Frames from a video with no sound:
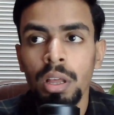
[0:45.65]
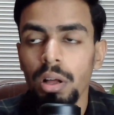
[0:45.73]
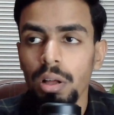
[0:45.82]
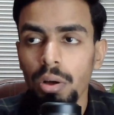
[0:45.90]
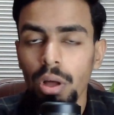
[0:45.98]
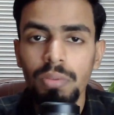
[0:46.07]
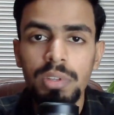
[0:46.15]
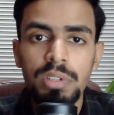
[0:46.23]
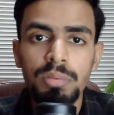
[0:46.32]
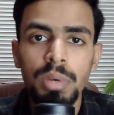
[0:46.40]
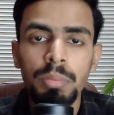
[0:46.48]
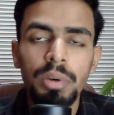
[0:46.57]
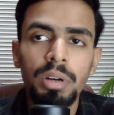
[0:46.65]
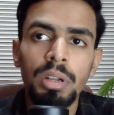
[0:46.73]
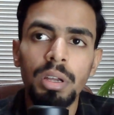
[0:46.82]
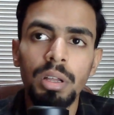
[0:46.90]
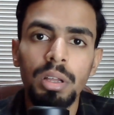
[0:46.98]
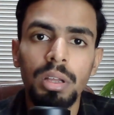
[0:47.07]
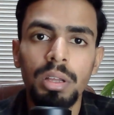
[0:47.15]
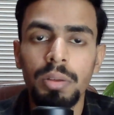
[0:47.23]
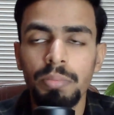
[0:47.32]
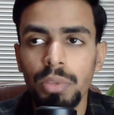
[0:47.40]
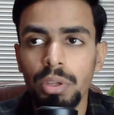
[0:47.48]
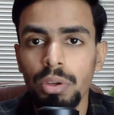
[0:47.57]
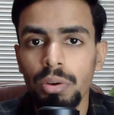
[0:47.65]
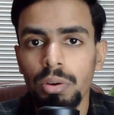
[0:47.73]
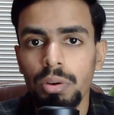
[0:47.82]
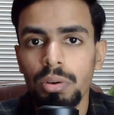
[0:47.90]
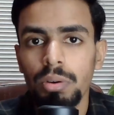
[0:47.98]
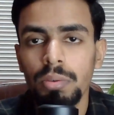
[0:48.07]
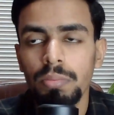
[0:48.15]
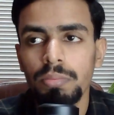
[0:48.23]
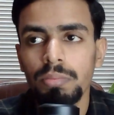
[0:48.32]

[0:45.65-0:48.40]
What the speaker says: Always remember, your